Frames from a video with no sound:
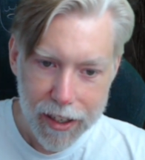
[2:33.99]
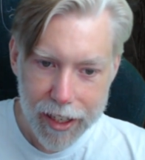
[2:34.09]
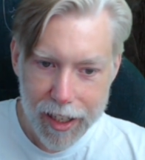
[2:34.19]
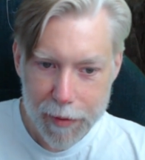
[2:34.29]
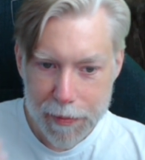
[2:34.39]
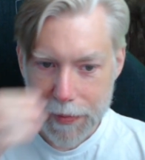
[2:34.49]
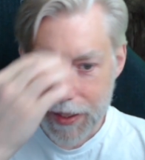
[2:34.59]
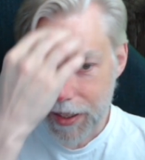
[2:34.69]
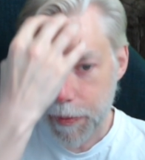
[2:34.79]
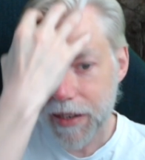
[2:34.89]

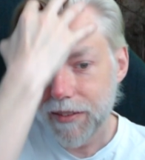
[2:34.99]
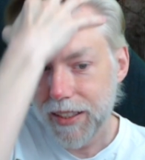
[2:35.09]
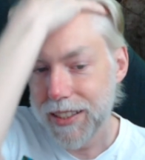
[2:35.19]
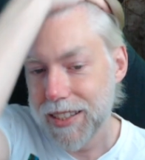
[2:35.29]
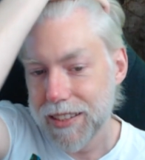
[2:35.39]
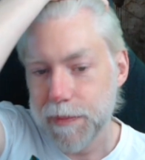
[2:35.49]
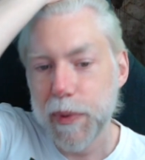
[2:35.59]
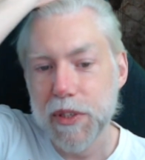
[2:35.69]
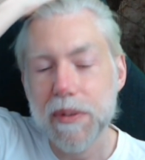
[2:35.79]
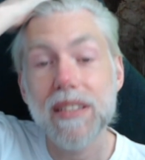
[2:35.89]
Apparently this
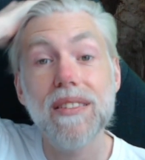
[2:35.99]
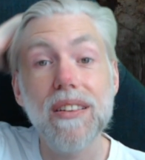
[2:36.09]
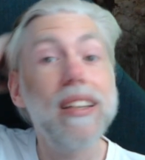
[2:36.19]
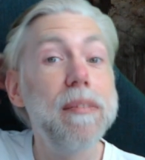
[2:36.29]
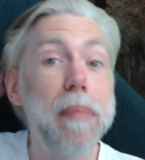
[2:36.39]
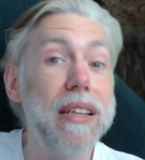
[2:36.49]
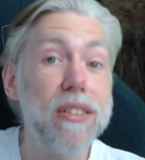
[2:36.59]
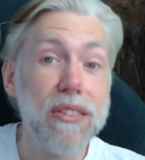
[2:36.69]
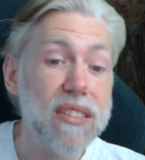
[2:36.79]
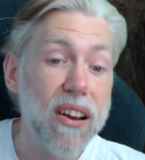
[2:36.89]
is like based
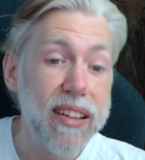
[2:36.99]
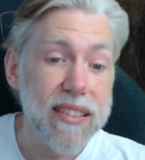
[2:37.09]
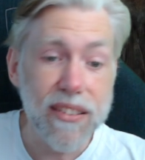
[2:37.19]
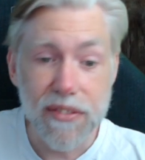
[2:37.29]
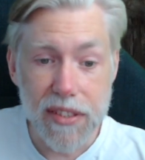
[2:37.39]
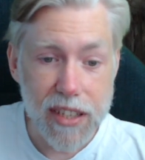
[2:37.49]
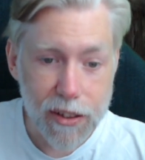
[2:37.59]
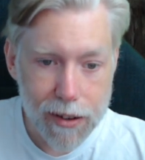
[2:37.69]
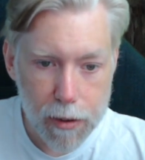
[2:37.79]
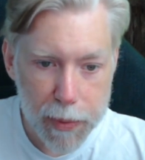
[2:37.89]
on science and
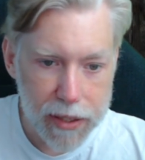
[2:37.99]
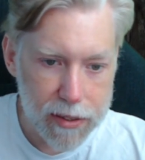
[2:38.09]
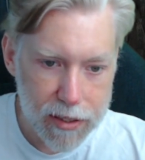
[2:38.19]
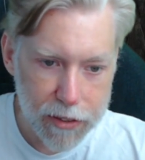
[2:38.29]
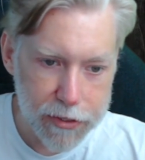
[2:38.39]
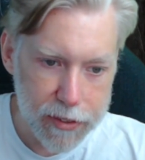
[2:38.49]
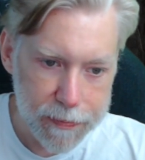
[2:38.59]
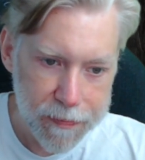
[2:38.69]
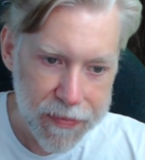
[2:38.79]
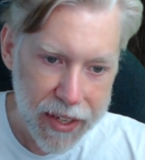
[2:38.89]
physiotherapy and stuff,
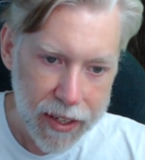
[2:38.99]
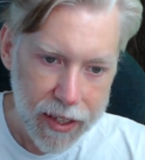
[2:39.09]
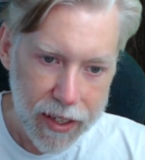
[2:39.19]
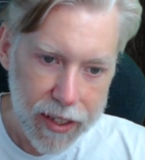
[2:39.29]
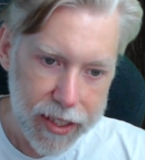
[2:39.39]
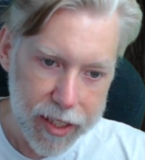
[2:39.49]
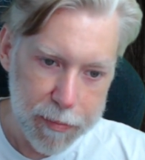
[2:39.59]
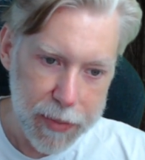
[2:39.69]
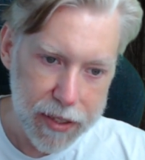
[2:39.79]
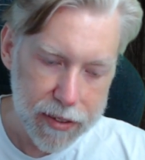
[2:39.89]
and